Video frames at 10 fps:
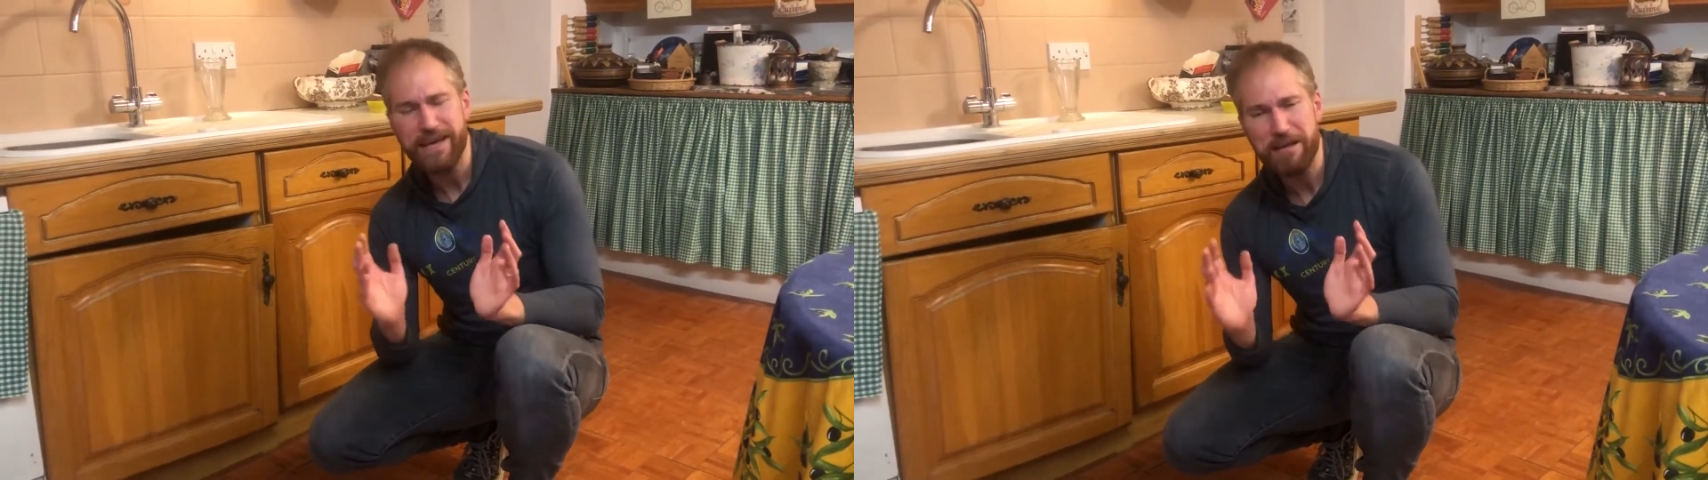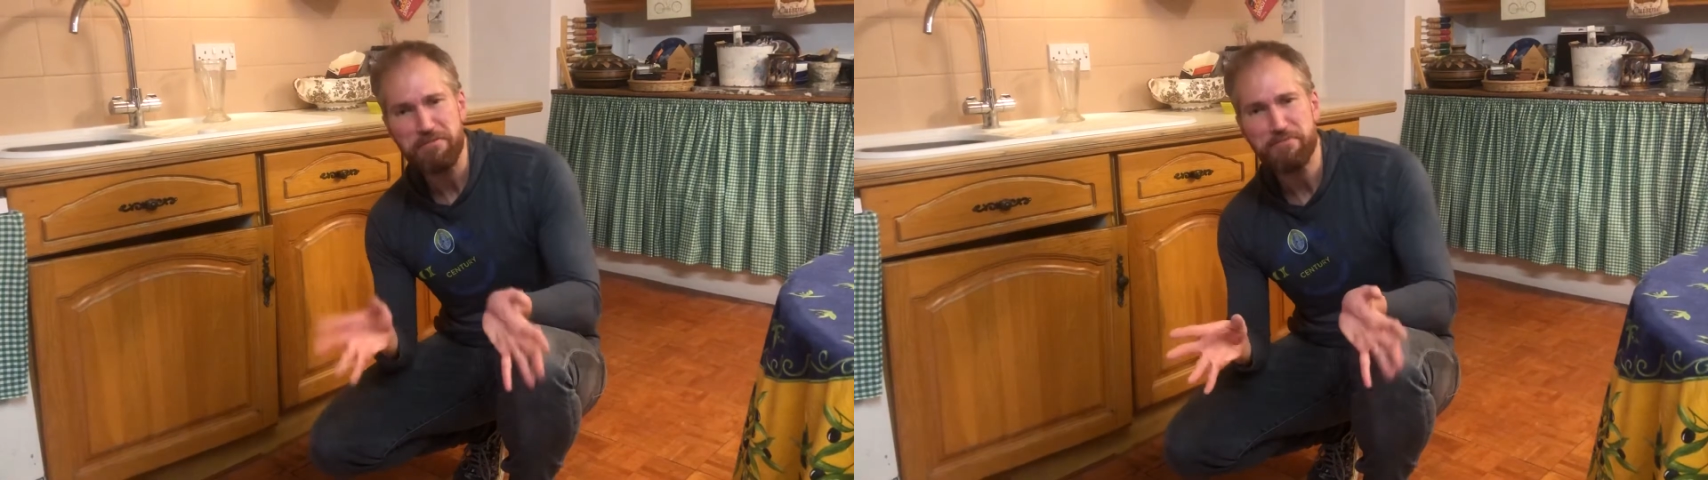
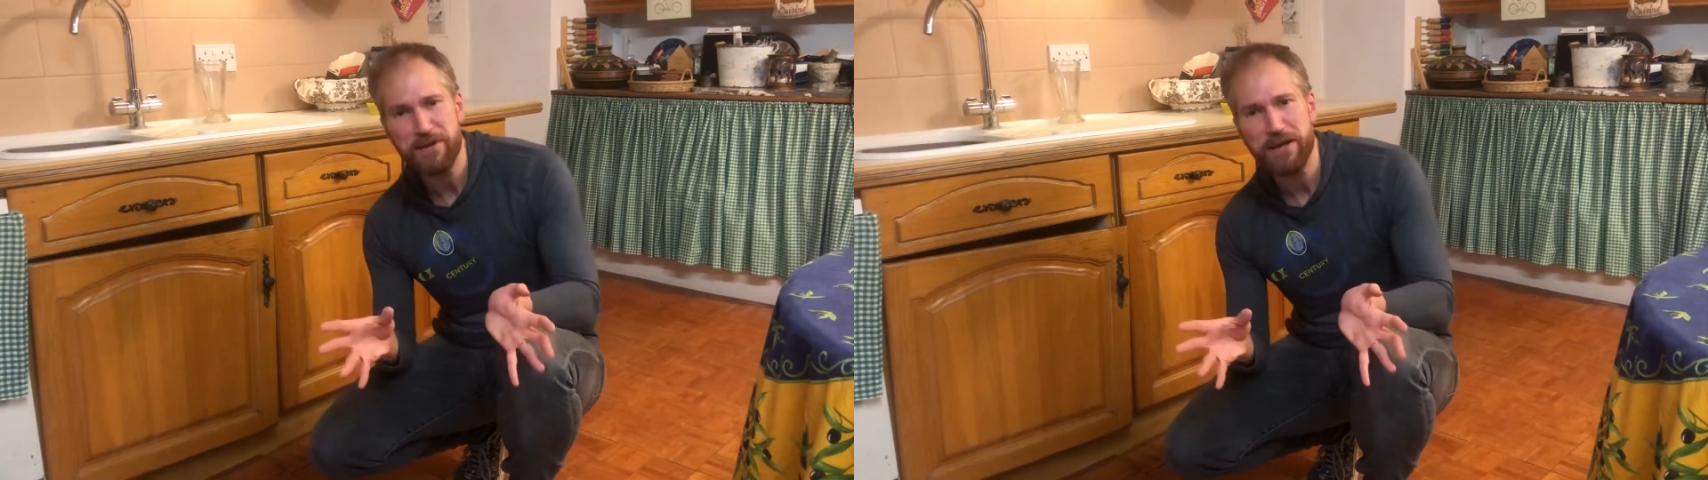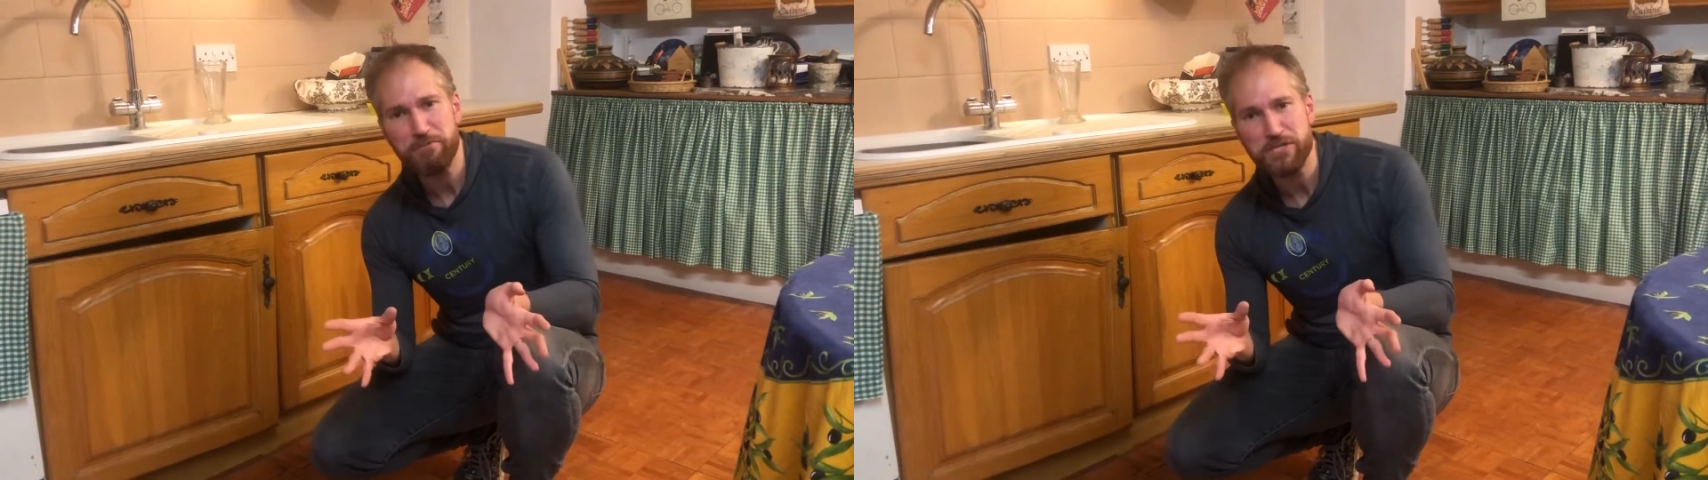He's the
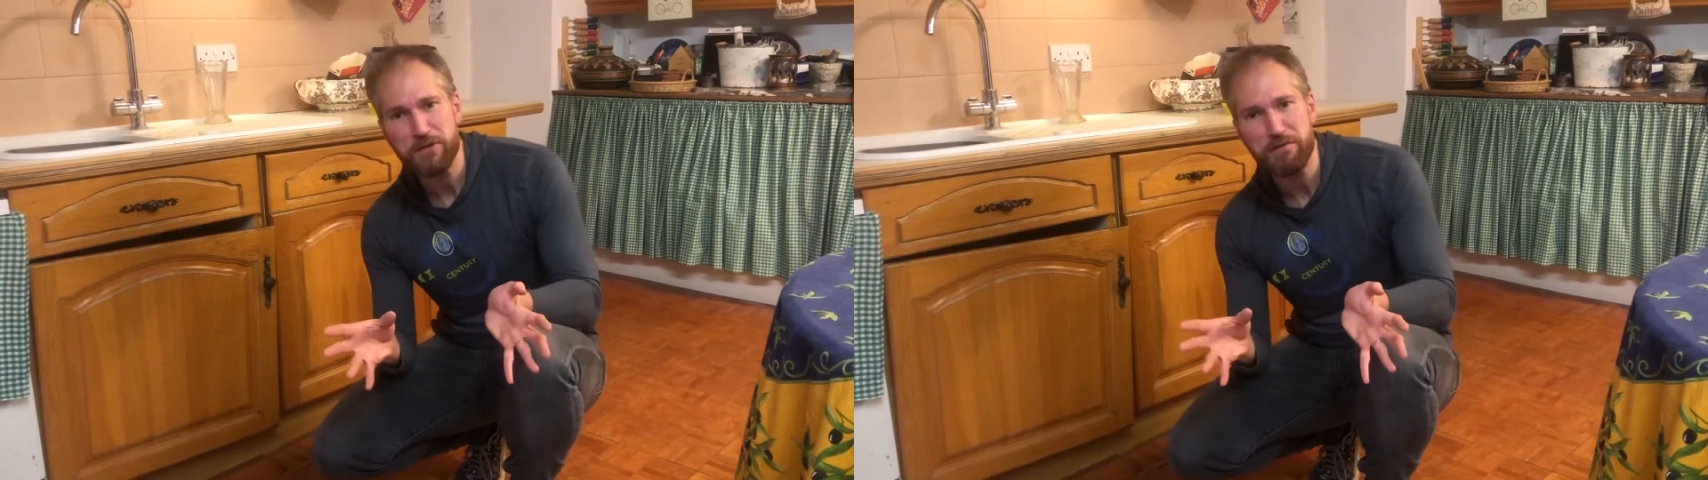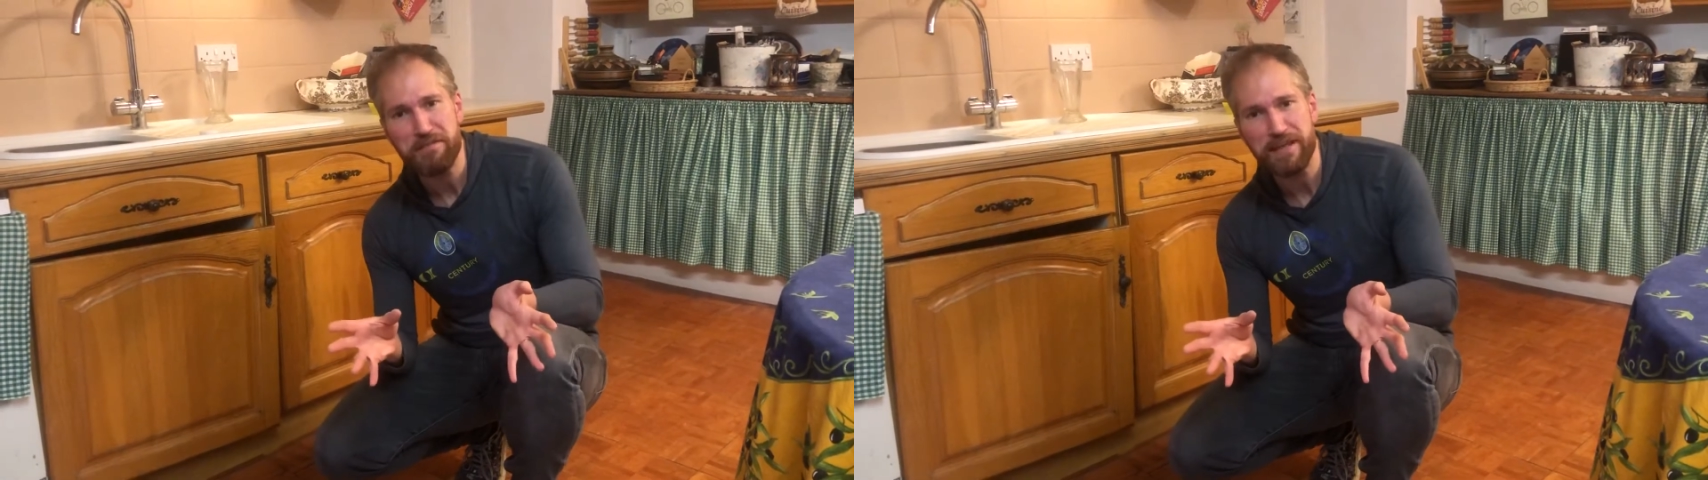guy which
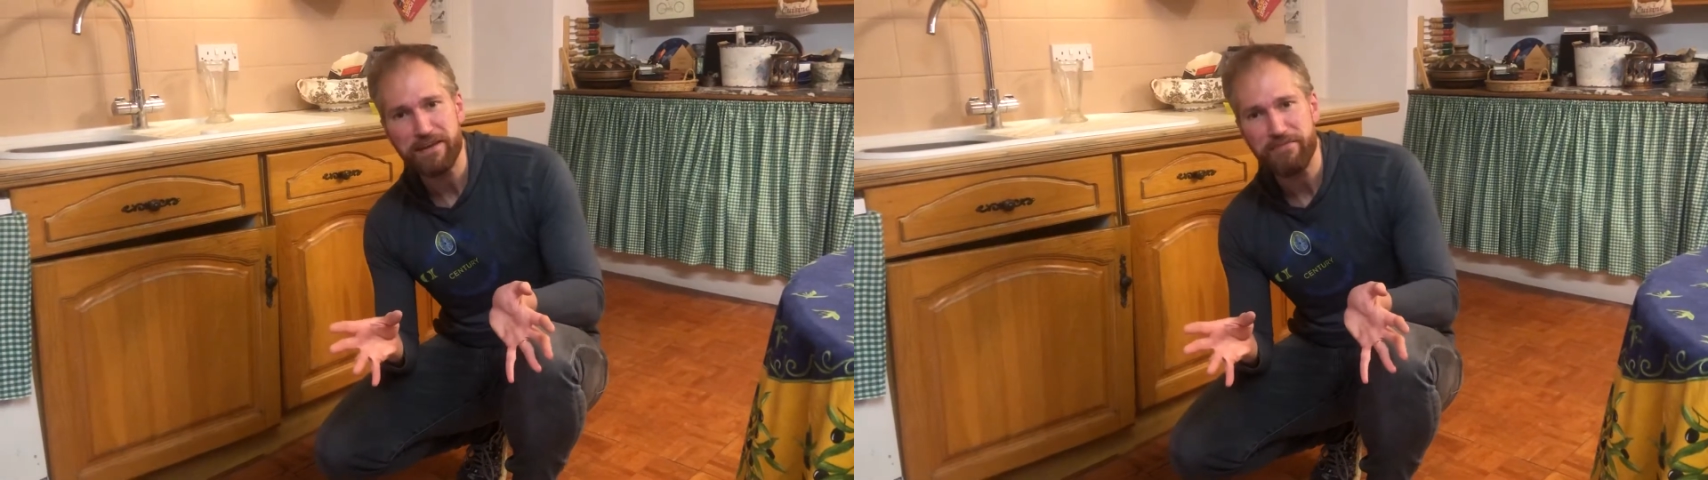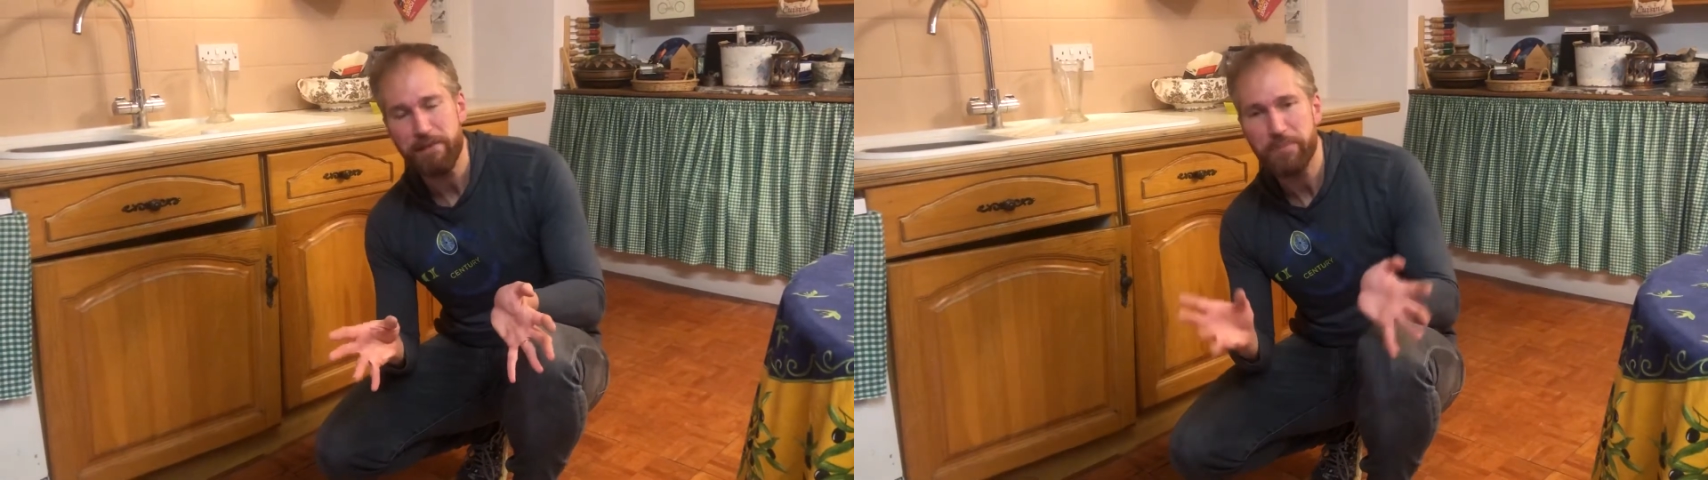looks like
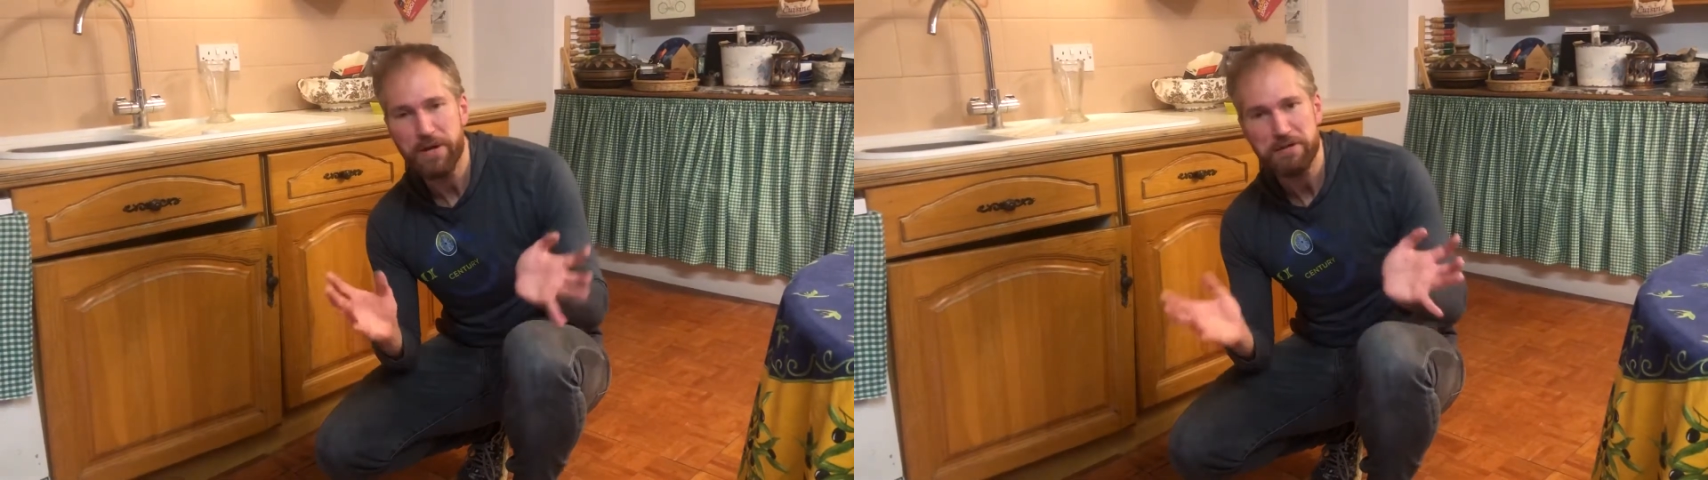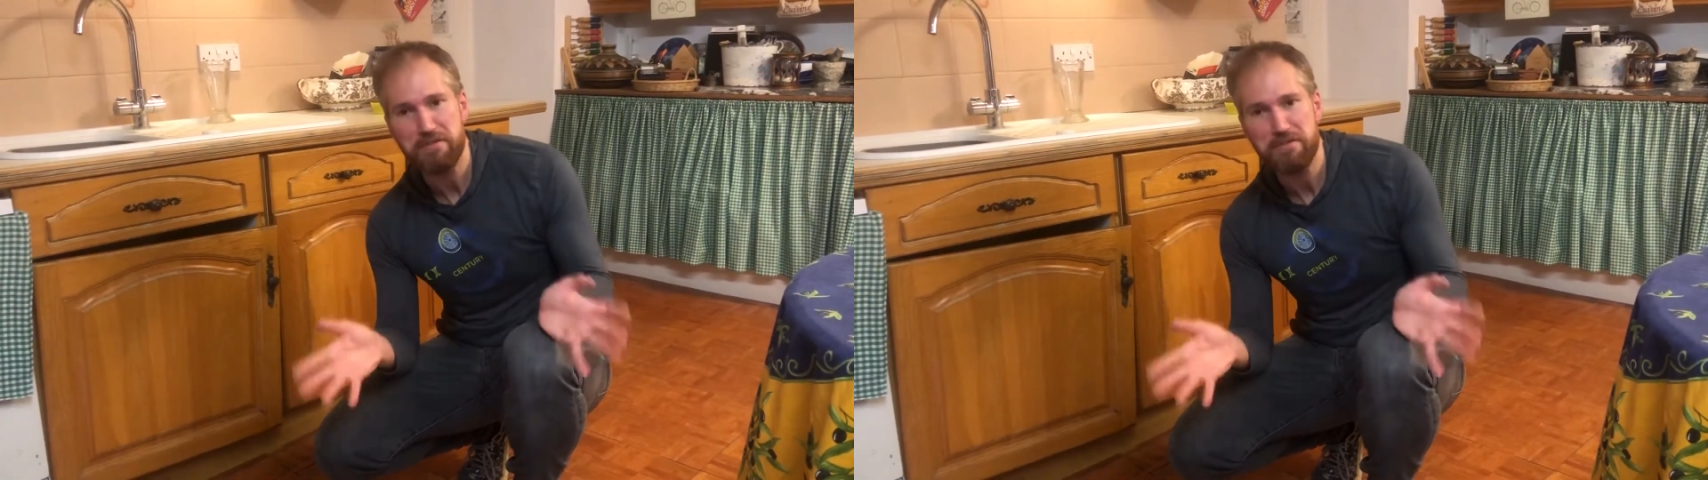a vampire